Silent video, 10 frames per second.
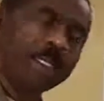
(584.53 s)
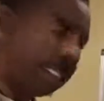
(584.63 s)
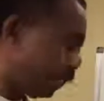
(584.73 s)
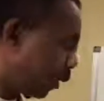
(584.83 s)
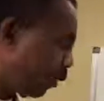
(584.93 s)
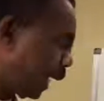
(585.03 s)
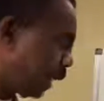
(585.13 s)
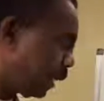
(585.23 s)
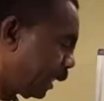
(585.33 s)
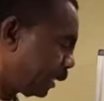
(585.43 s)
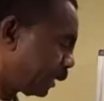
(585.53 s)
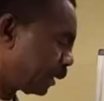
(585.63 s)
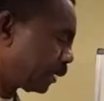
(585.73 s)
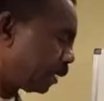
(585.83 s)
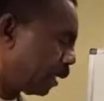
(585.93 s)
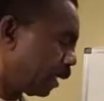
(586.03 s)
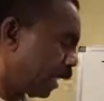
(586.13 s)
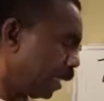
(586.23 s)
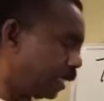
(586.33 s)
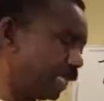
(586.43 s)
then we know that this
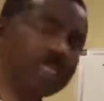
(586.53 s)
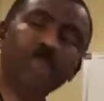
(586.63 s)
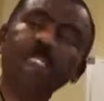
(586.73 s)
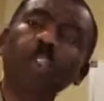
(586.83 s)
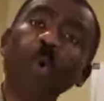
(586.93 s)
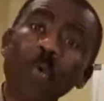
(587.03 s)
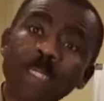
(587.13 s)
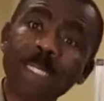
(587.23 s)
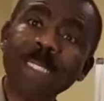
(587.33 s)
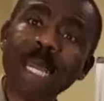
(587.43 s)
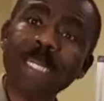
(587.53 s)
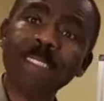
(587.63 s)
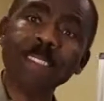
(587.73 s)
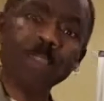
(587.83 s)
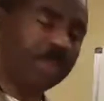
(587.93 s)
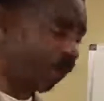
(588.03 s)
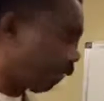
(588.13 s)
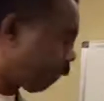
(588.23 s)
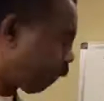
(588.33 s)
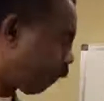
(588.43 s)
and this will total 90. So
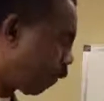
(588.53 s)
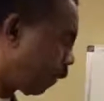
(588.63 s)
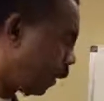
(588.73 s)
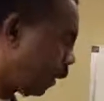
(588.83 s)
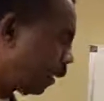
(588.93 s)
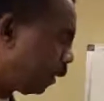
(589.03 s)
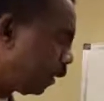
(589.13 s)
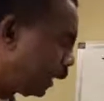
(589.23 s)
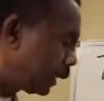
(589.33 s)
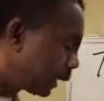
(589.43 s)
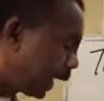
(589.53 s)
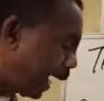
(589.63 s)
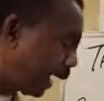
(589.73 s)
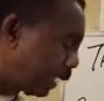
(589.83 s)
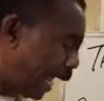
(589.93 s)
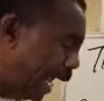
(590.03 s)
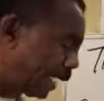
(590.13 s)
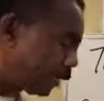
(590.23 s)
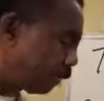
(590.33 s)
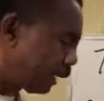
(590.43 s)
therefore, this side
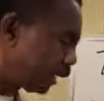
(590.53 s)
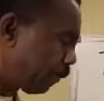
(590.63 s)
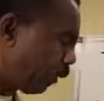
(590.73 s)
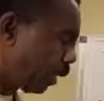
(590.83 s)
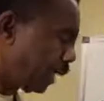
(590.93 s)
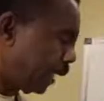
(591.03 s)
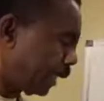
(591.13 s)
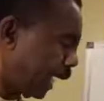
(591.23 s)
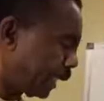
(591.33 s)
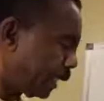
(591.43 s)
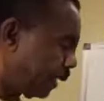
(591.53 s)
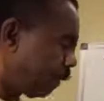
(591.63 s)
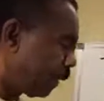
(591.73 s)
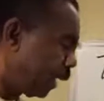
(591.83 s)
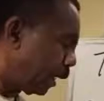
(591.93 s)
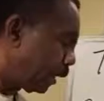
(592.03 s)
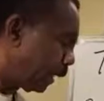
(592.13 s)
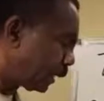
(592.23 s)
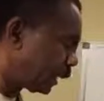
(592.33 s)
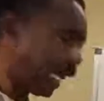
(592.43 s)
has to be smaller than that, and
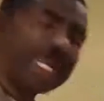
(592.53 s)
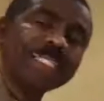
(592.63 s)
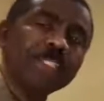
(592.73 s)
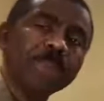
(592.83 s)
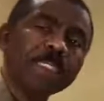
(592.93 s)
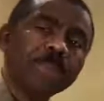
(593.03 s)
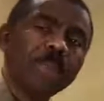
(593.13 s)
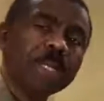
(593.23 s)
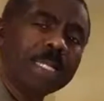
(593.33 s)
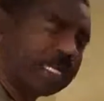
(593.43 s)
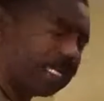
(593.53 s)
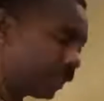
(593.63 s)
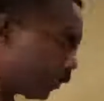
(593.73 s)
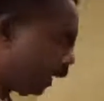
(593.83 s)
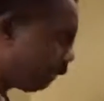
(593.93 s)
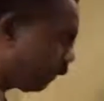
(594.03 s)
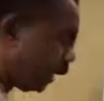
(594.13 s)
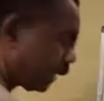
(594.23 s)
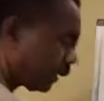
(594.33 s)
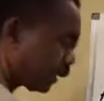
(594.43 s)
this side has to be smaller than this. So if
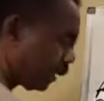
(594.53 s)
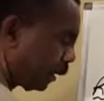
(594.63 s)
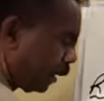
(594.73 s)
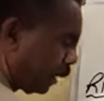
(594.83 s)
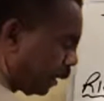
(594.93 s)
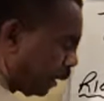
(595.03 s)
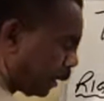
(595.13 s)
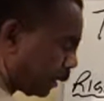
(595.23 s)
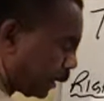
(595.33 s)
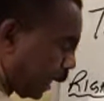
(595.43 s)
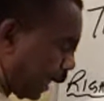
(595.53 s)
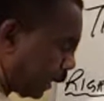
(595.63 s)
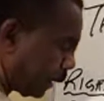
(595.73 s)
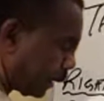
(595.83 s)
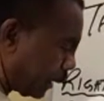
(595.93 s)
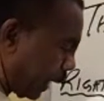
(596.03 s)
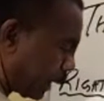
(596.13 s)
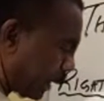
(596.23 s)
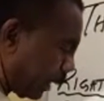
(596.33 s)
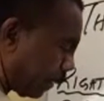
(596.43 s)
this is, say,
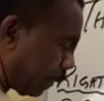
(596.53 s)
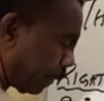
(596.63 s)
60,